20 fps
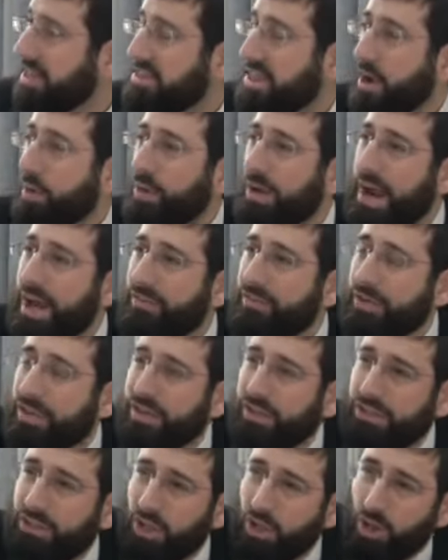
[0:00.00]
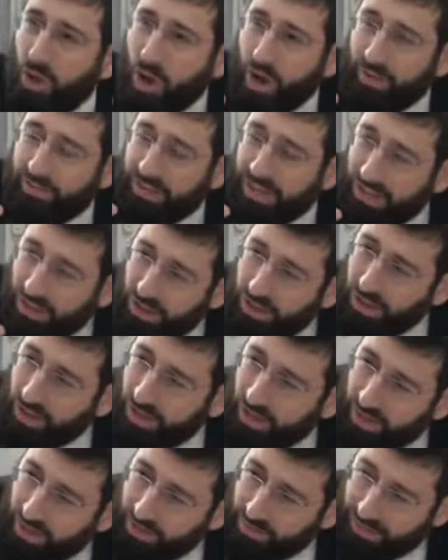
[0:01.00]
That wherever there's a law of
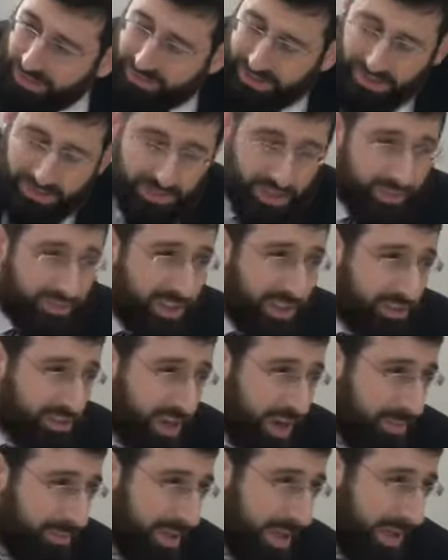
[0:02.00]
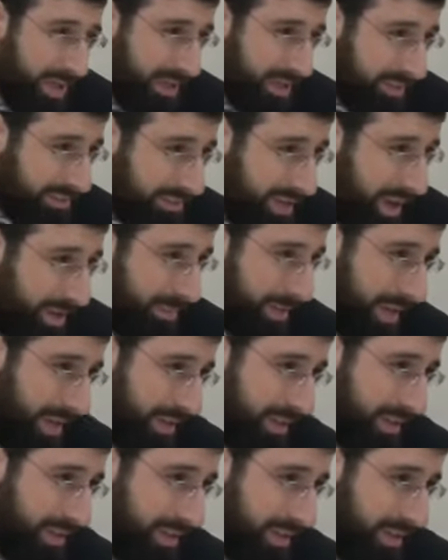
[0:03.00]
yichud, we say suffik tameh is
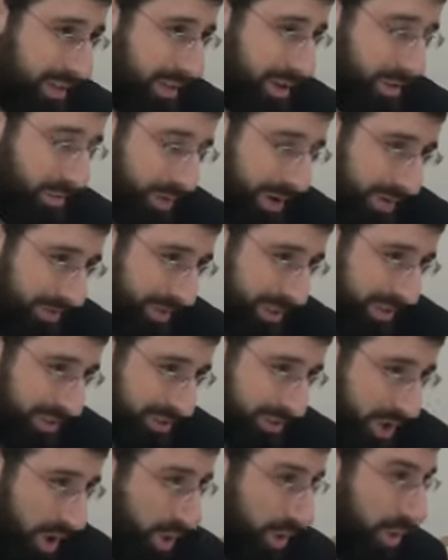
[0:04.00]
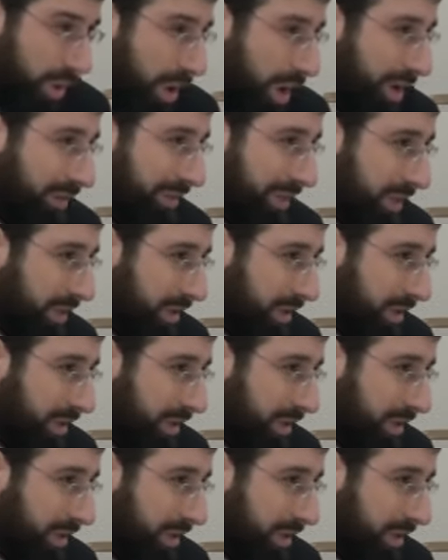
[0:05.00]
tameh. Wherever there's no law of